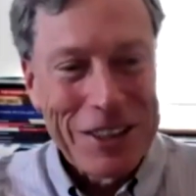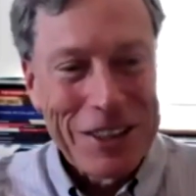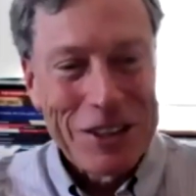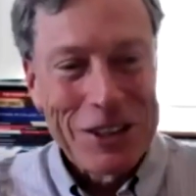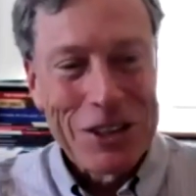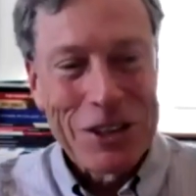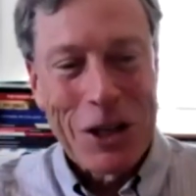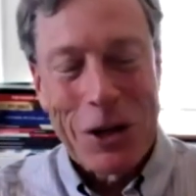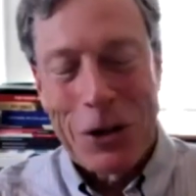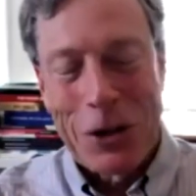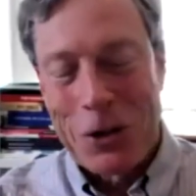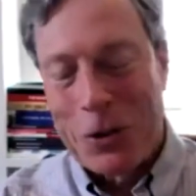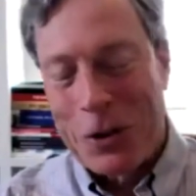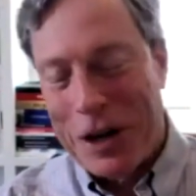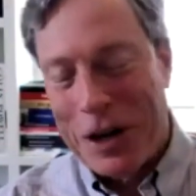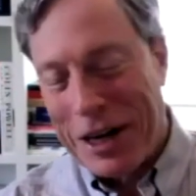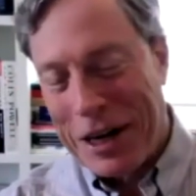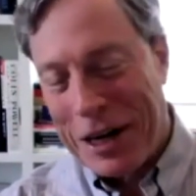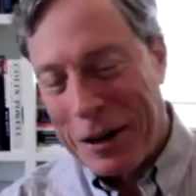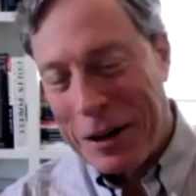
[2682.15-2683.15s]

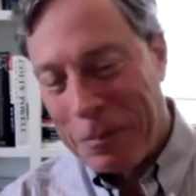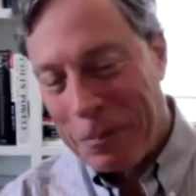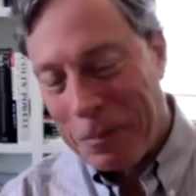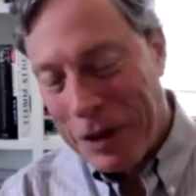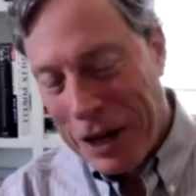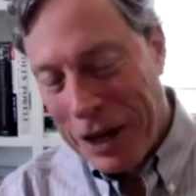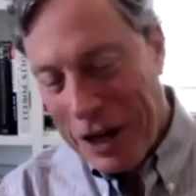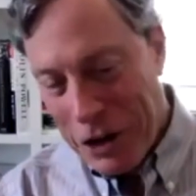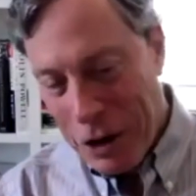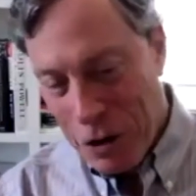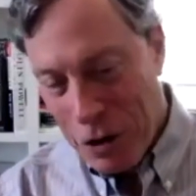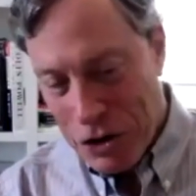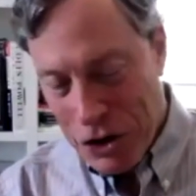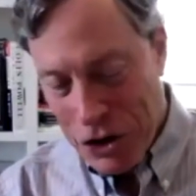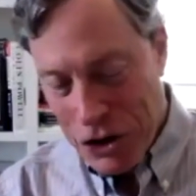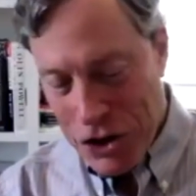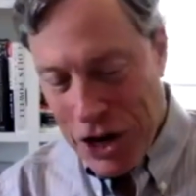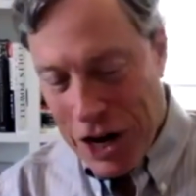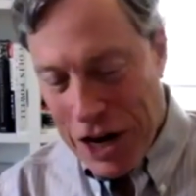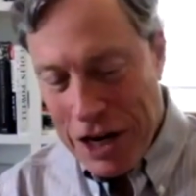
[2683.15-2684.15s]
So there is
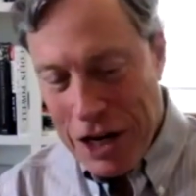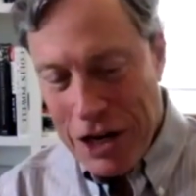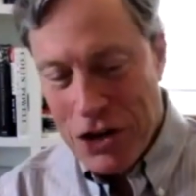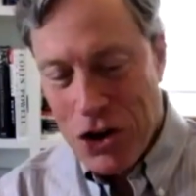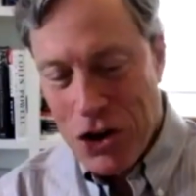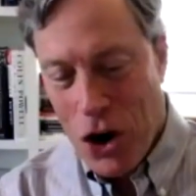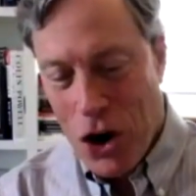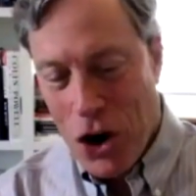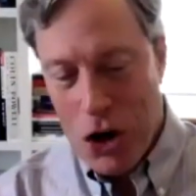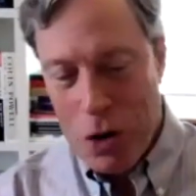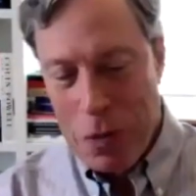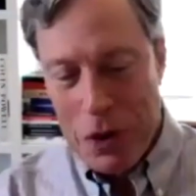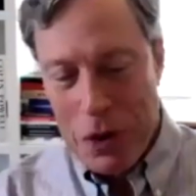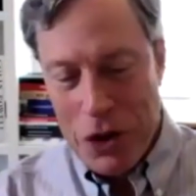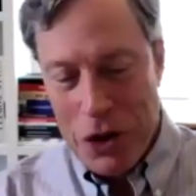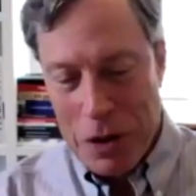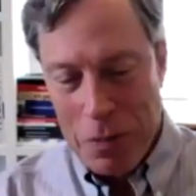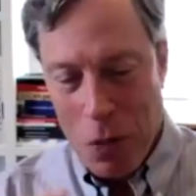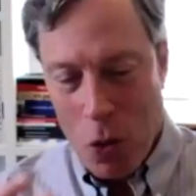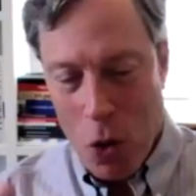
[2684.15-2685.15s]
a Chinese
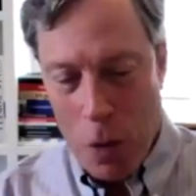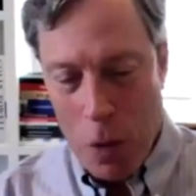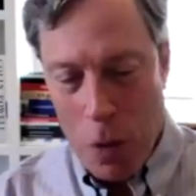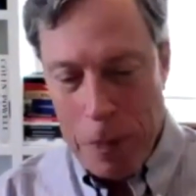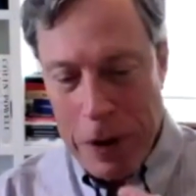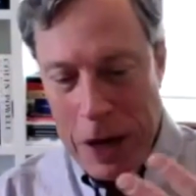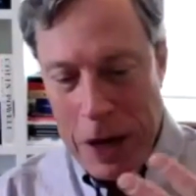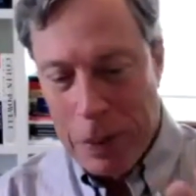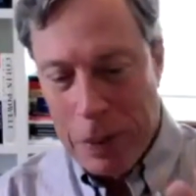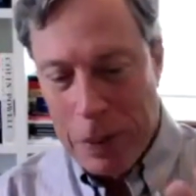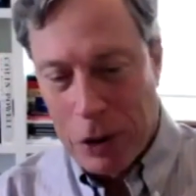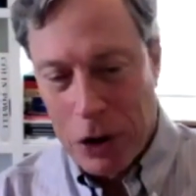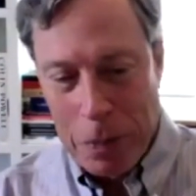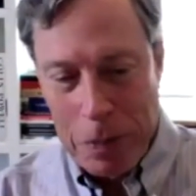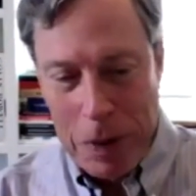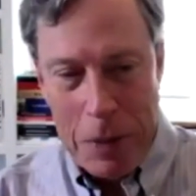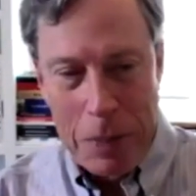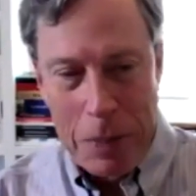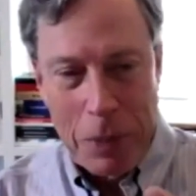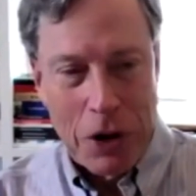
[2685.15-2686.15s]
argument that more
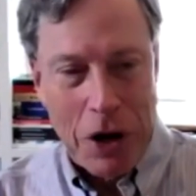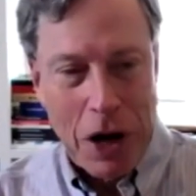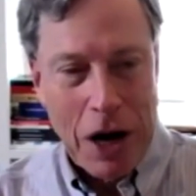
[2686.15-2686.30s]
people-to-people